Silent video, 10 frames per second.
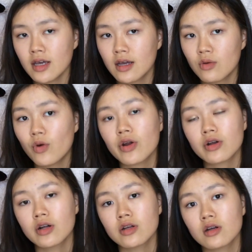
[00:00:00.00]
and
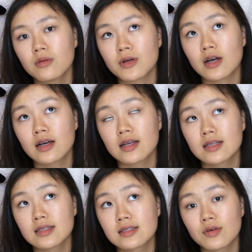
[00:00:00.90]
watercolor
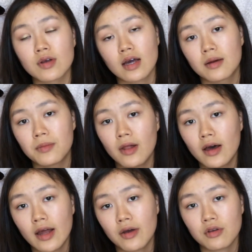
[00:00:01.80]
because you can kind of
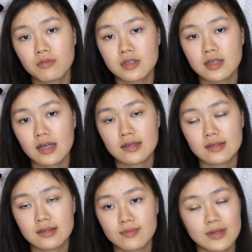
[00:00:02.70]
blot out your
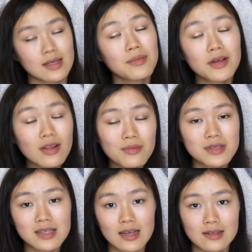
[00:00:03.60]
mistakes, because I make a lot of
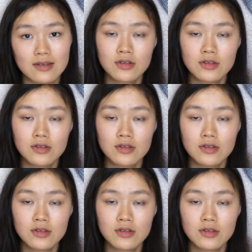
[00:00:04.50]
mistakes.